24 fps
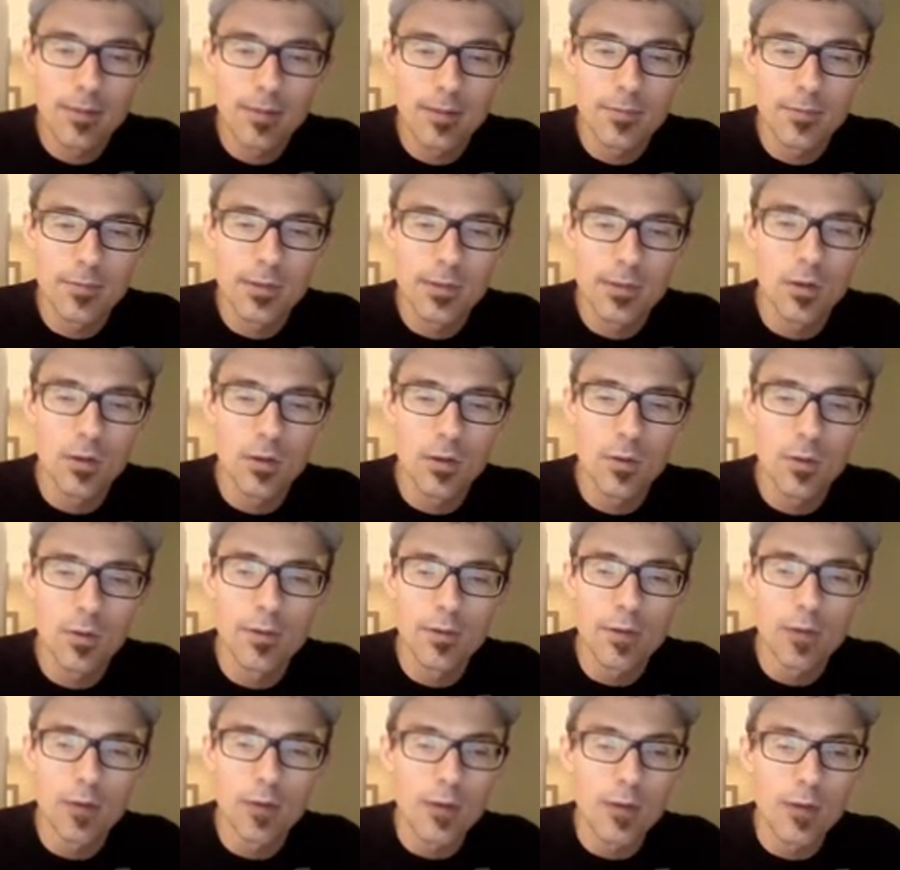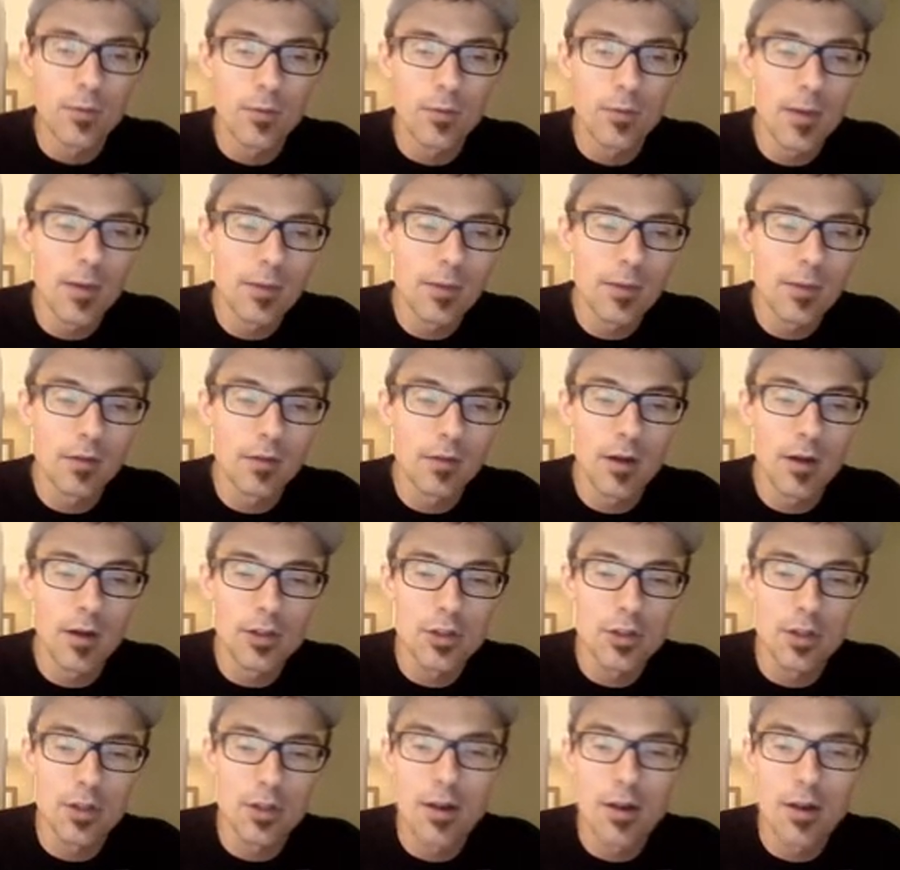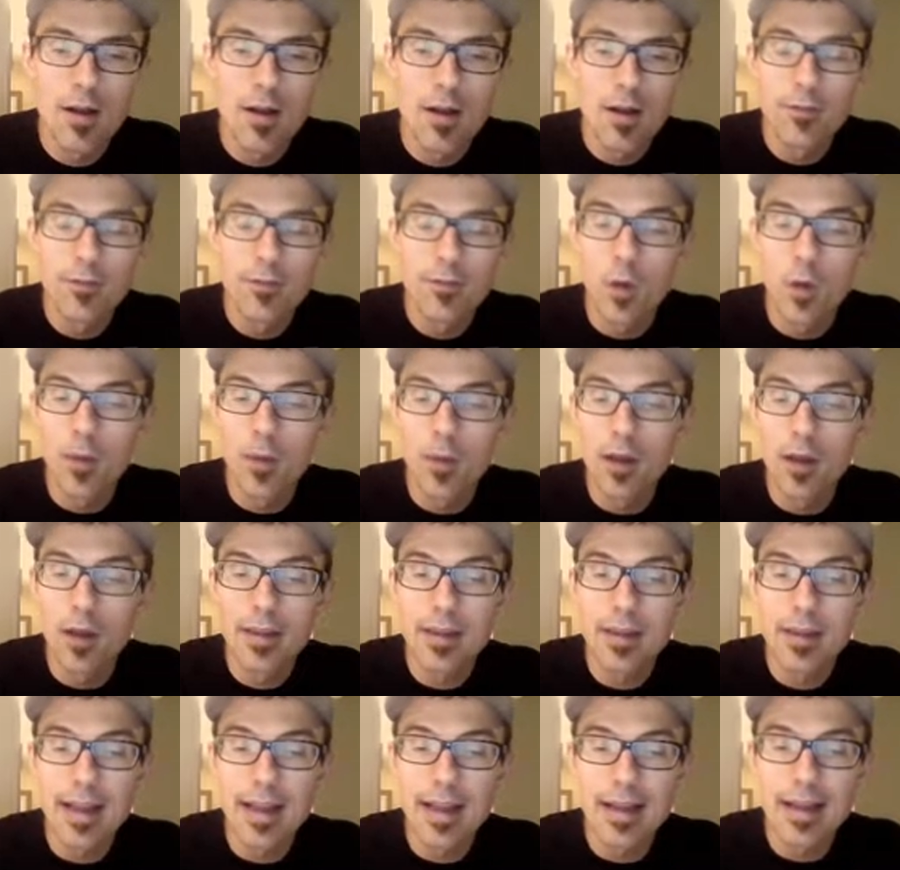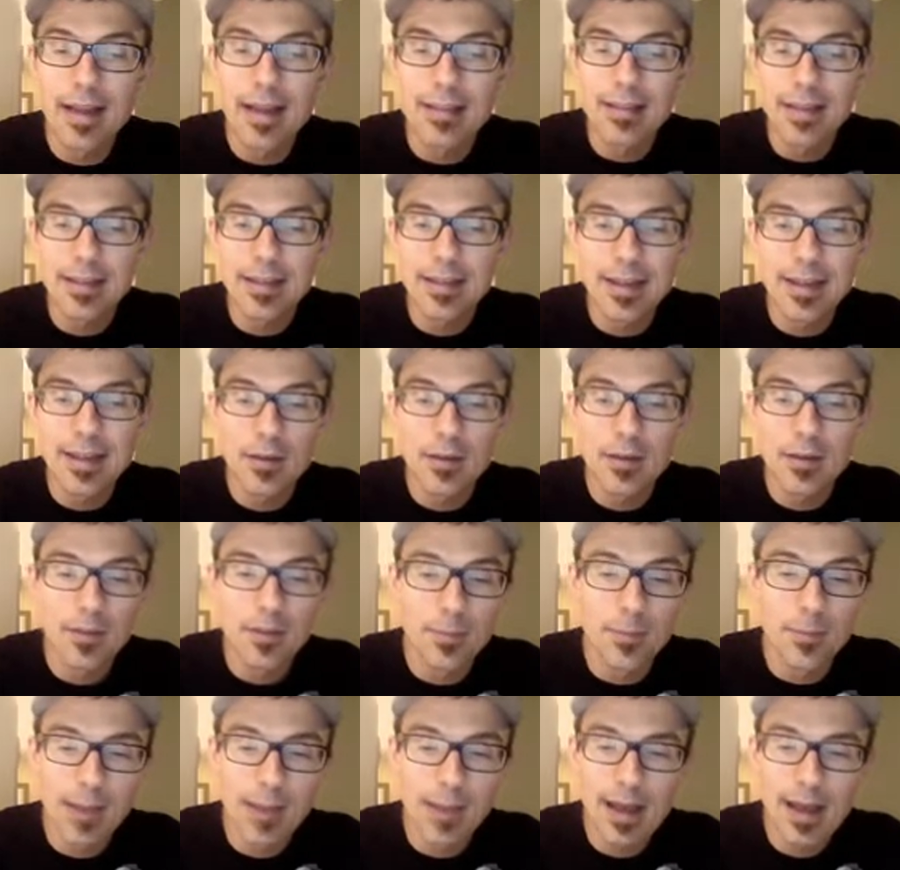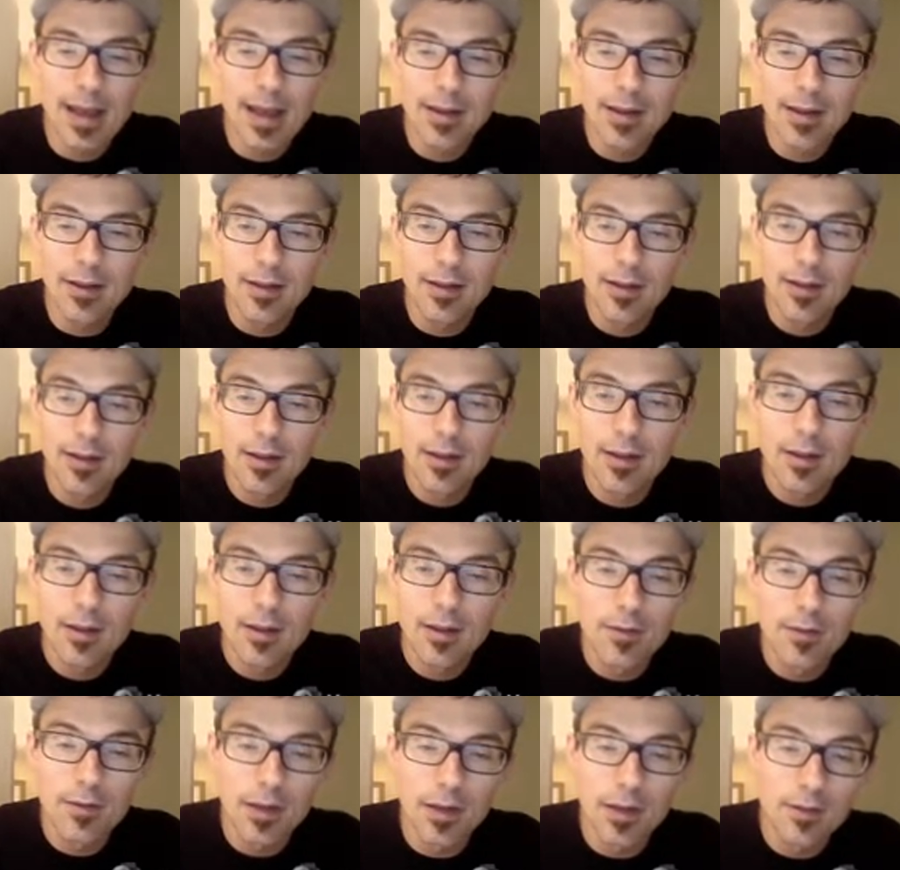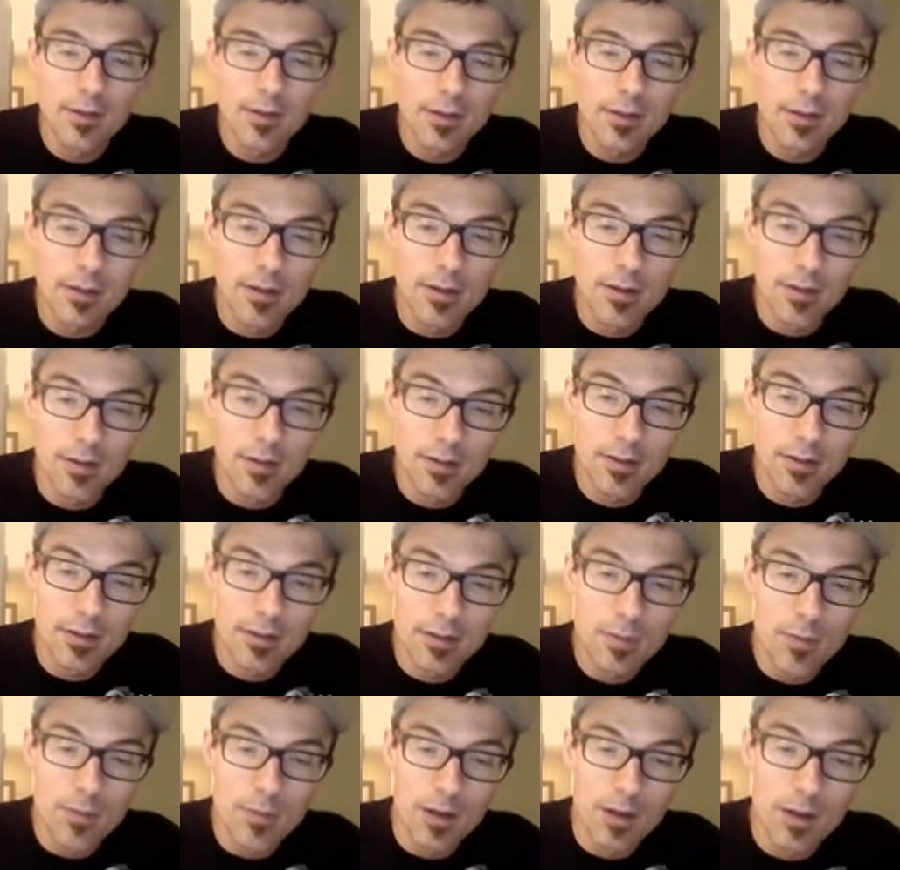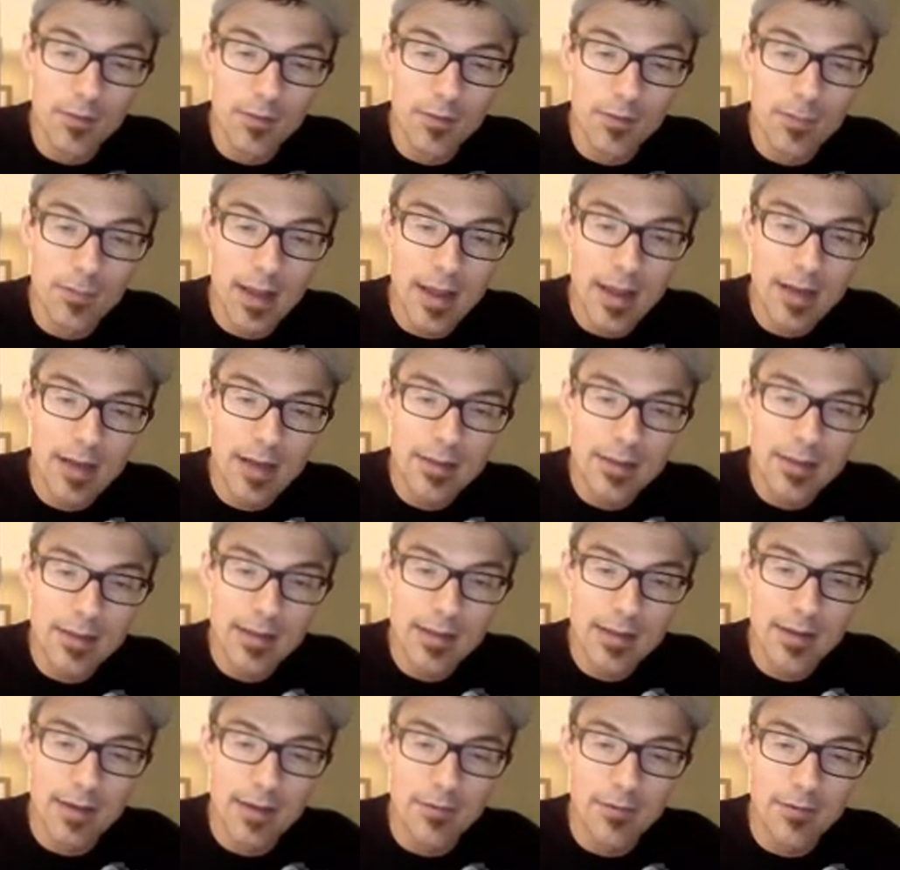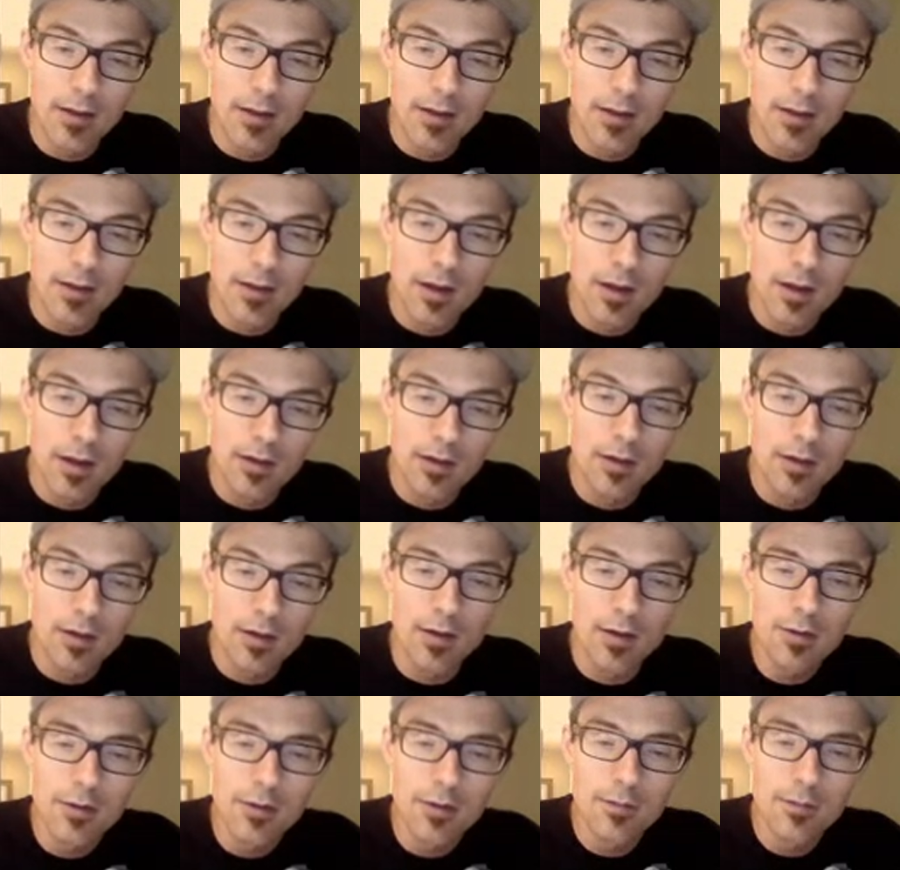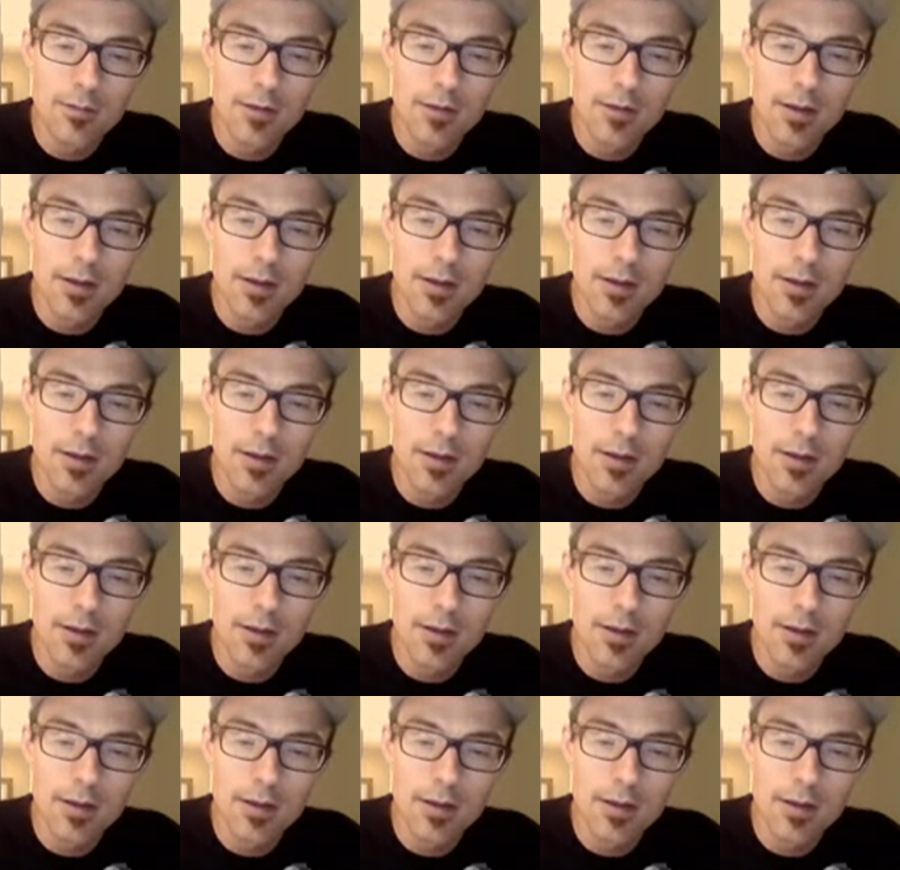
So you've got the rump, the larger form on the end sticking out to the back. You've got the small of the back has kind of got a curve.